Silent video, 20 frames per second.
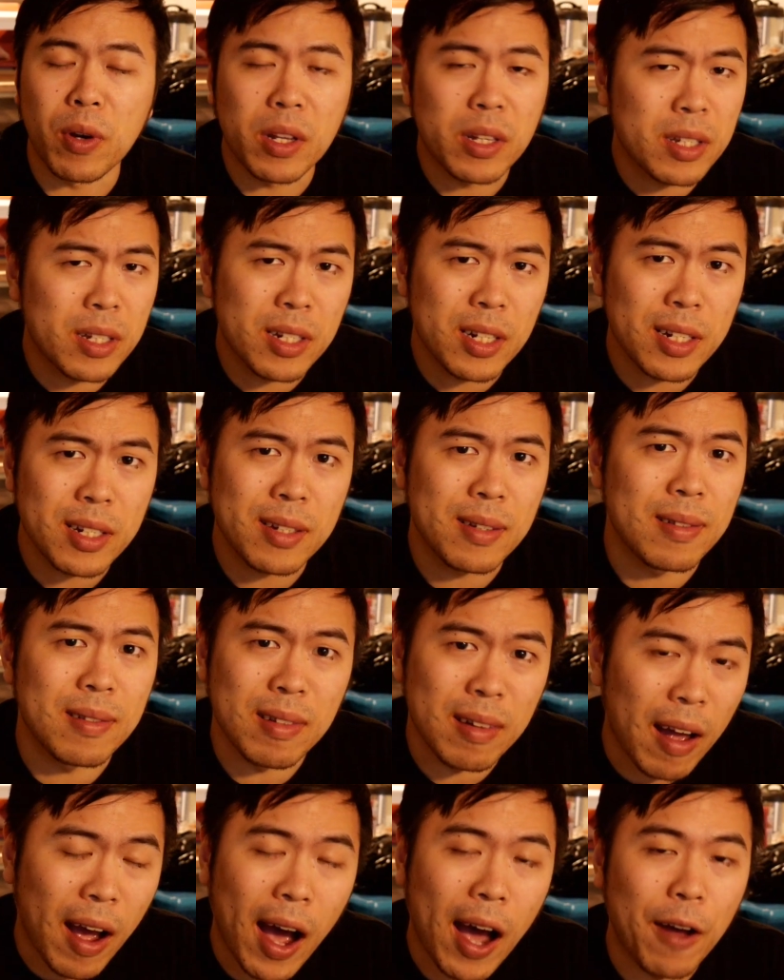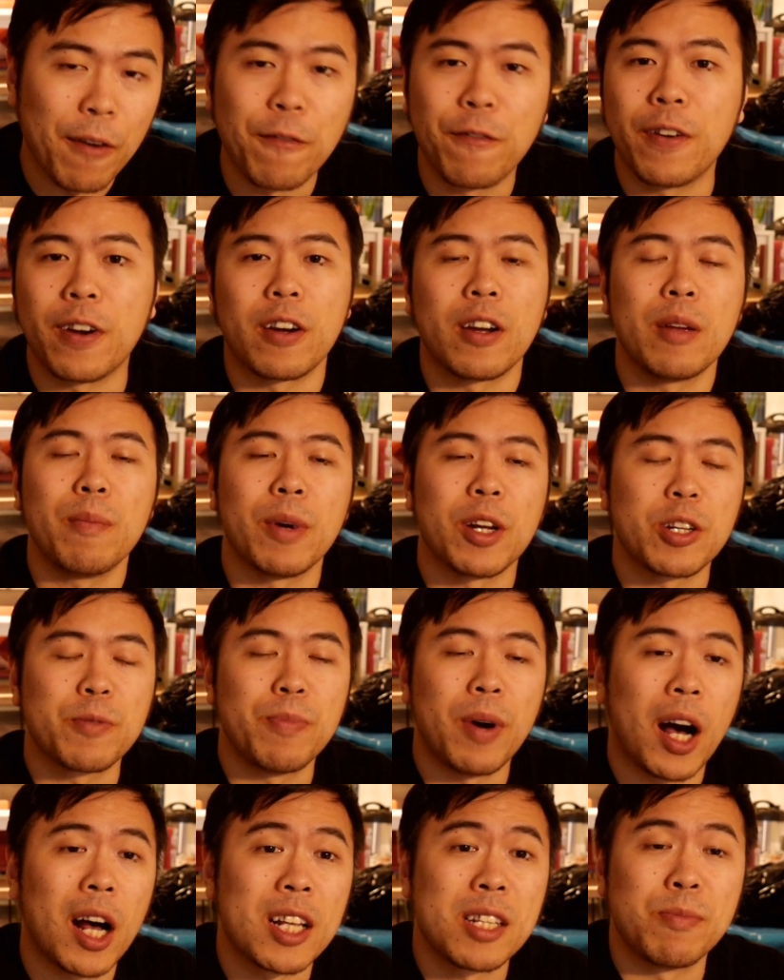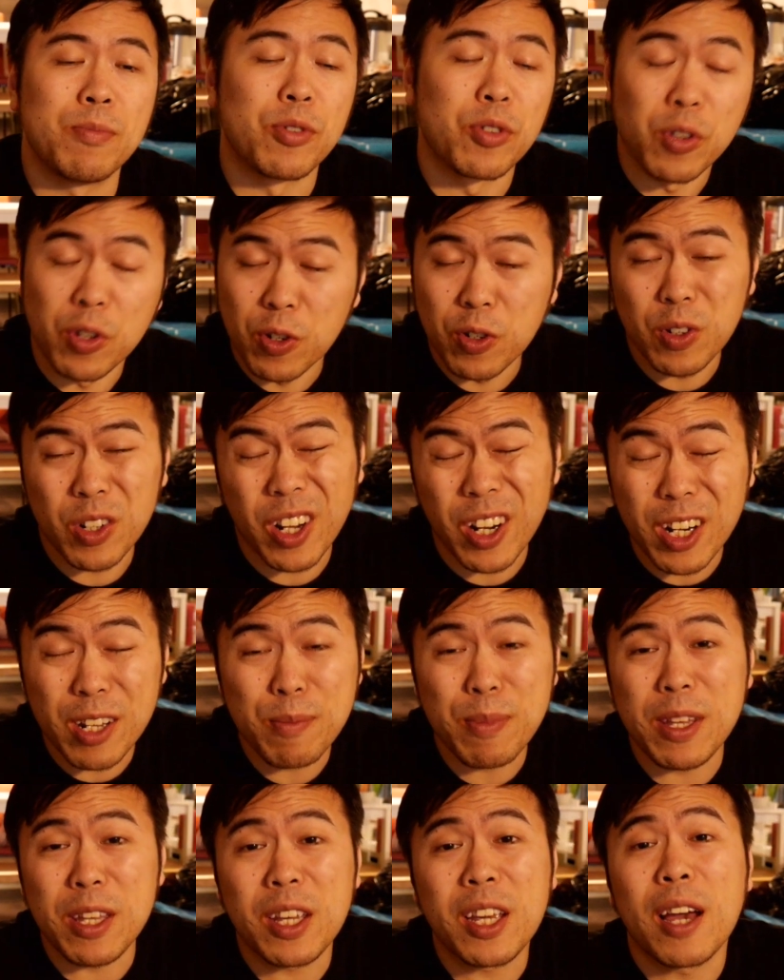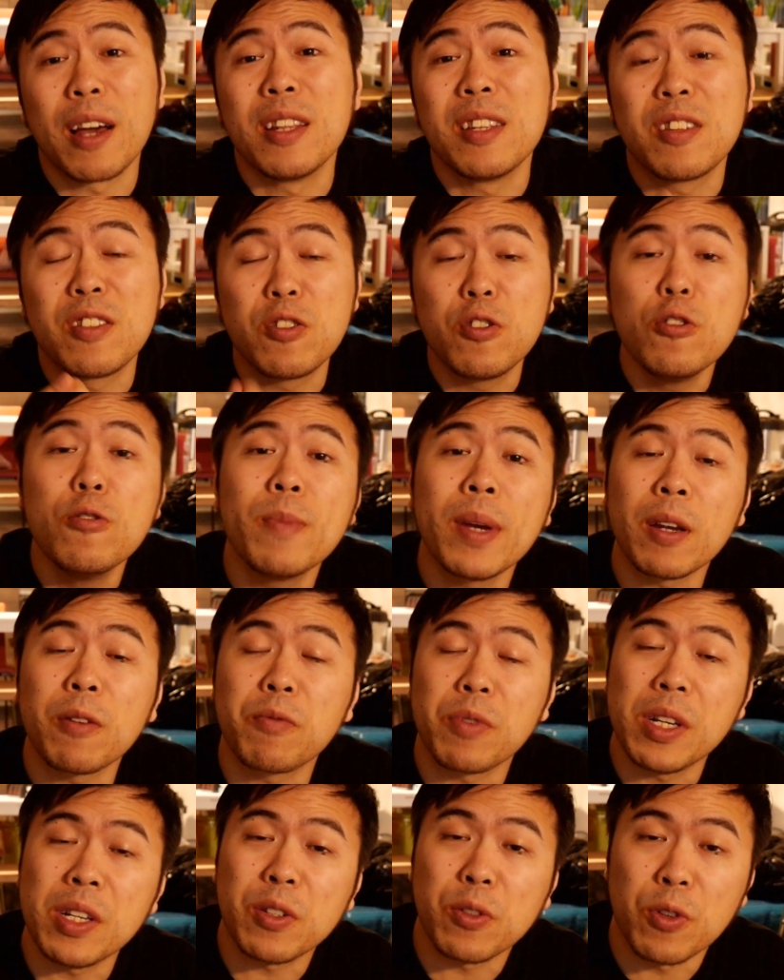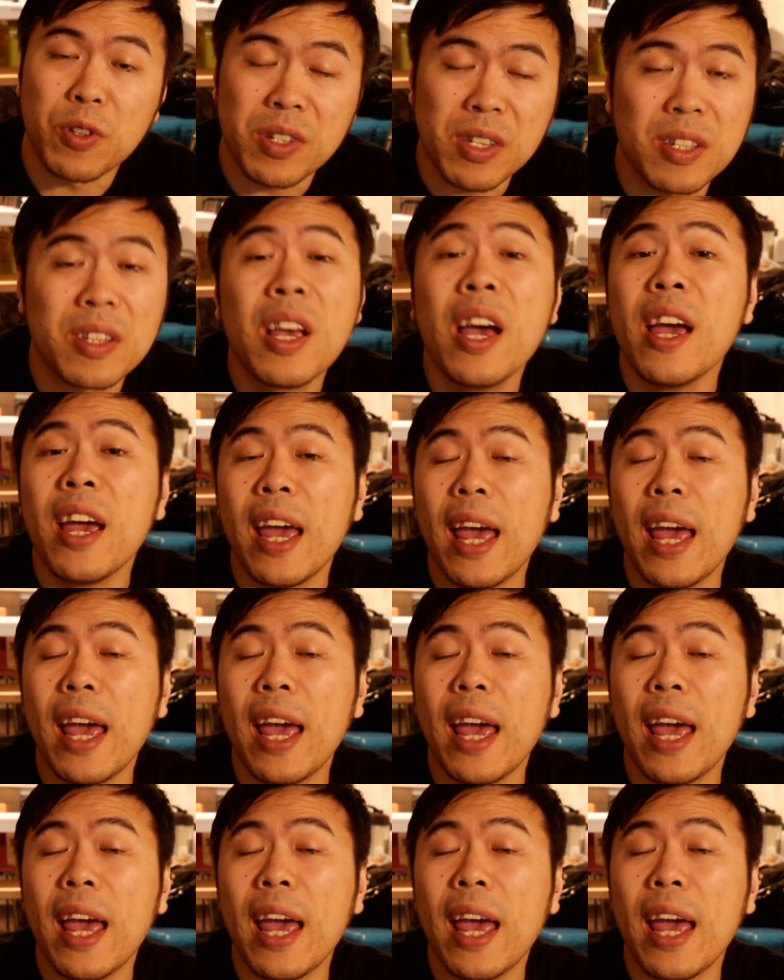It's just not very much possible. You're gonna be consuming resources.